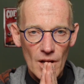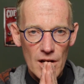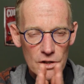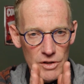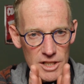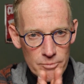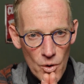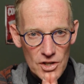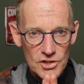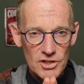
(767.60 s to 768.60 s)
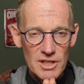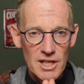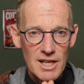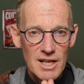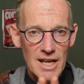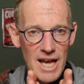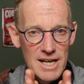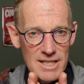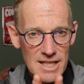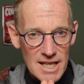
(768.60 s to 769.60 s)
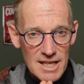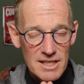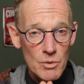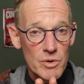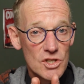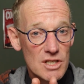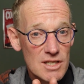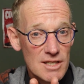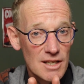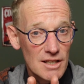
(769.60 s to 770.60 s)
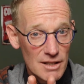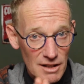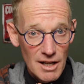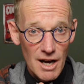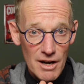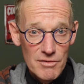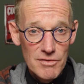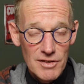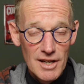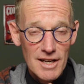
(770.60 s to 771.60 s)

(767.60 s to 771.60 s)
under his pressure and his heat, which is love,